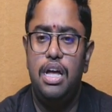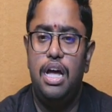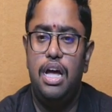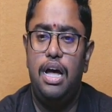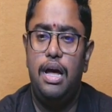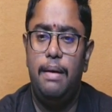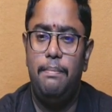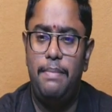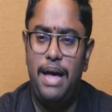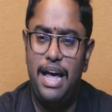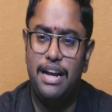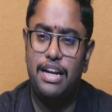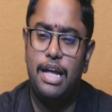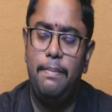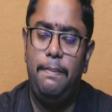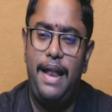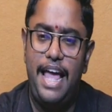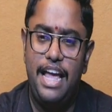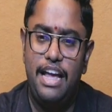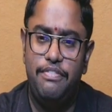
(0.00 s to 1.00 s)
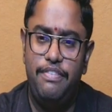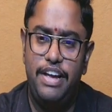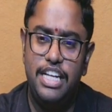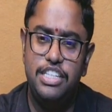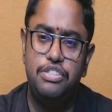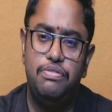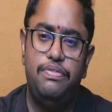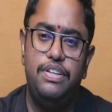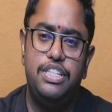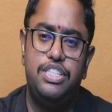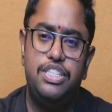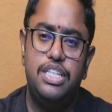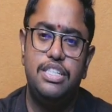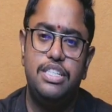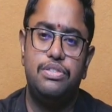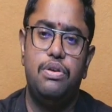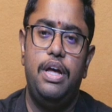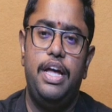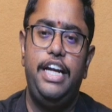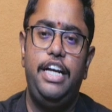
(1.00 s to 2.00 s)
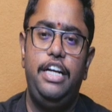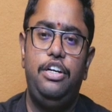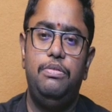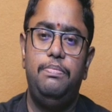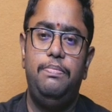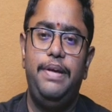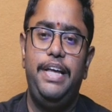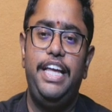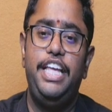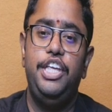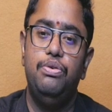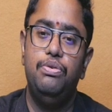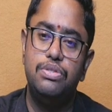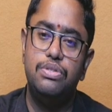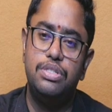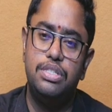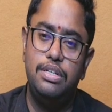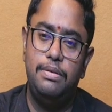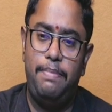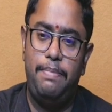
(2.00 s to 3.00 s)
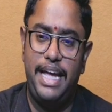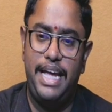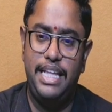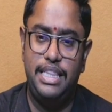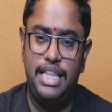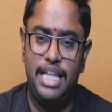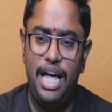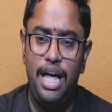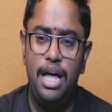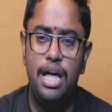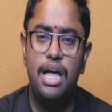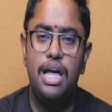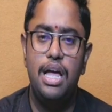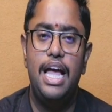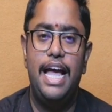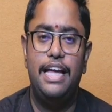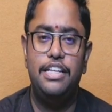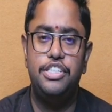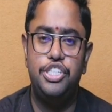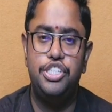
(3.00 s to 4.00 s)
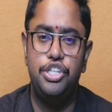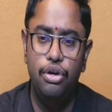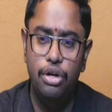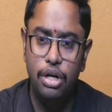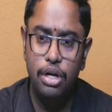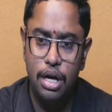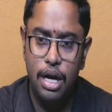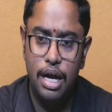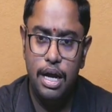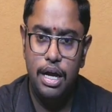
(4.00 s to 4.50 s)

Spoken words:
markup language, which is going to be used by the Azure